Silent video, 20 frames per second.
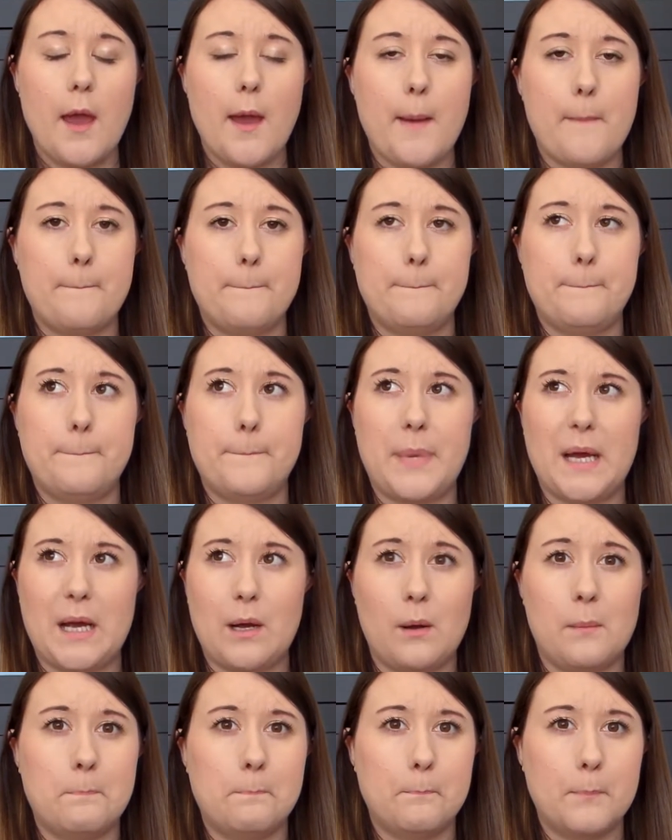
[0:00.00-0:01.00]

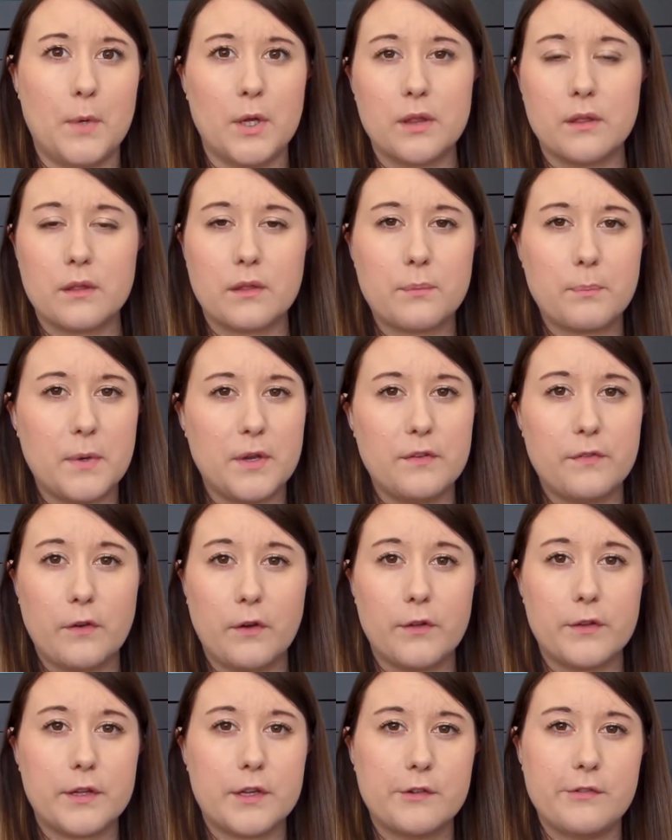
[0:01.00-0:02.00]
about a month
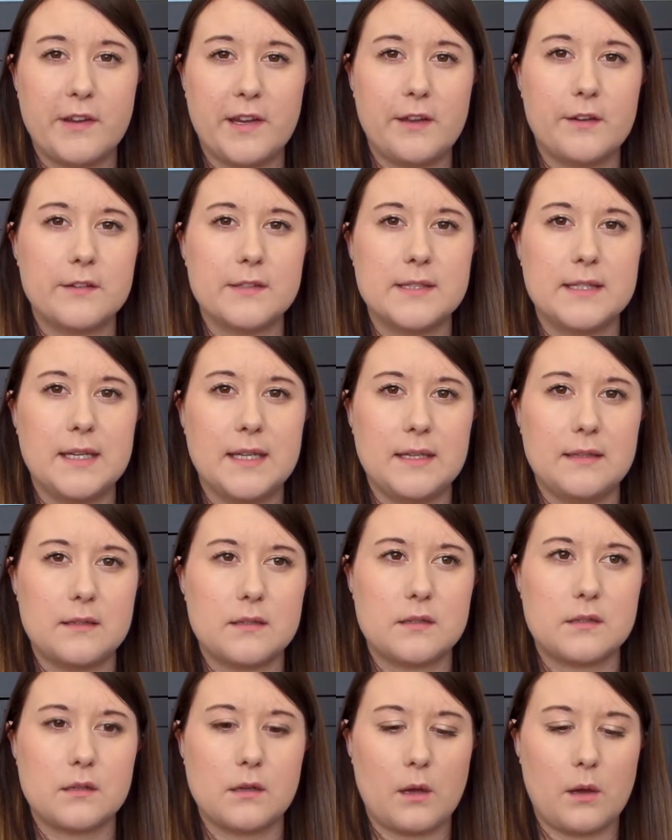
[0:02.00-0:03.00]
before the crayon did,
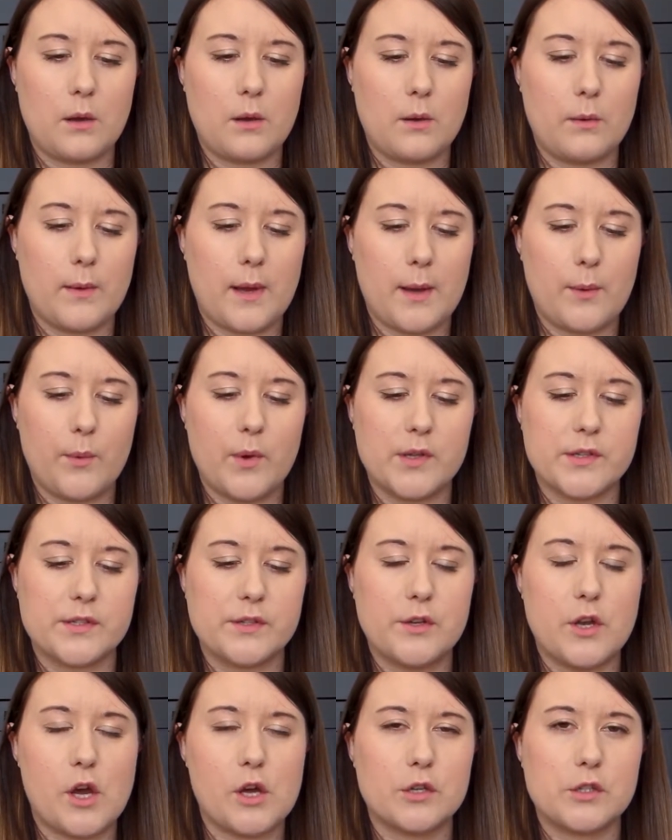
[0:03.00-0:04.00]
so I
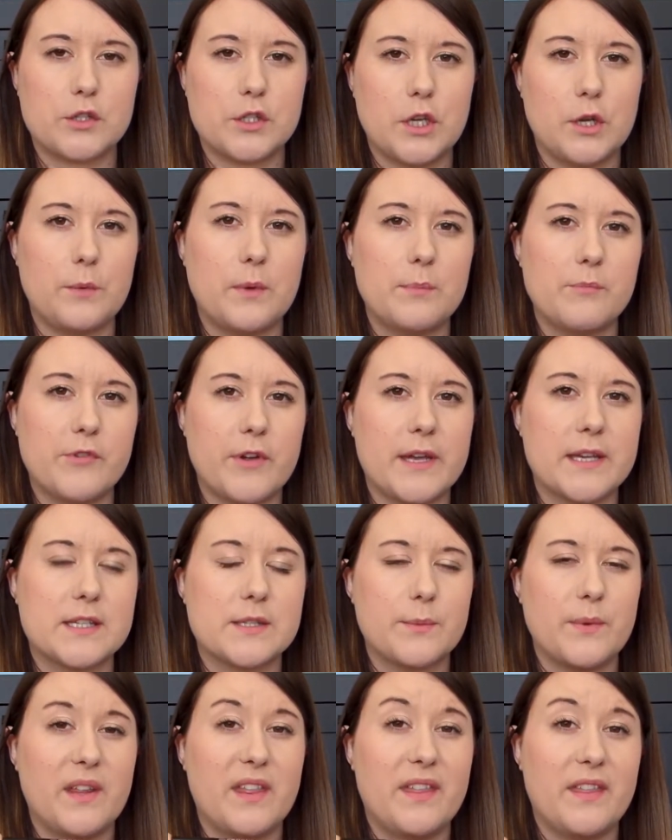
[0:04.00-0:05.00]
was not too
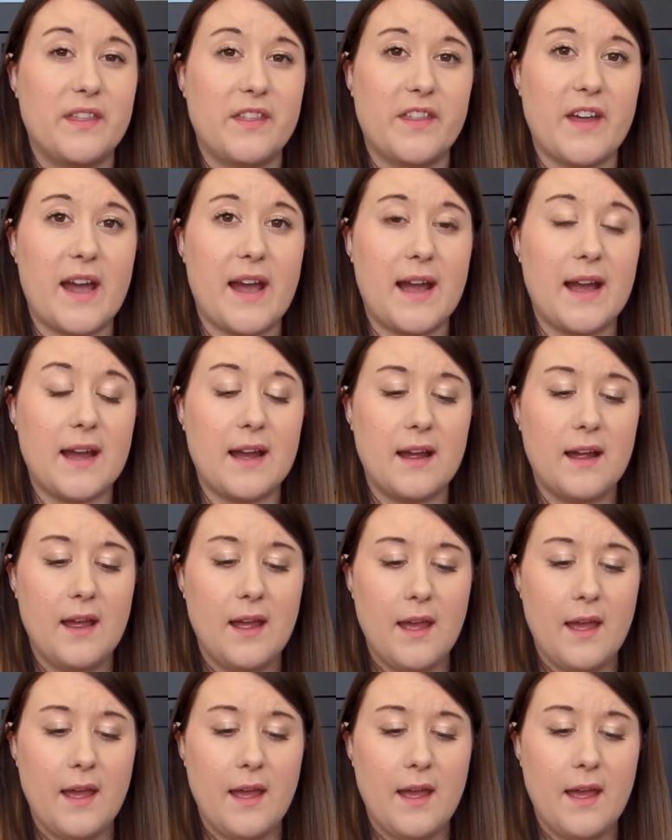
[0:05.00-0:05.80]
impressed with that.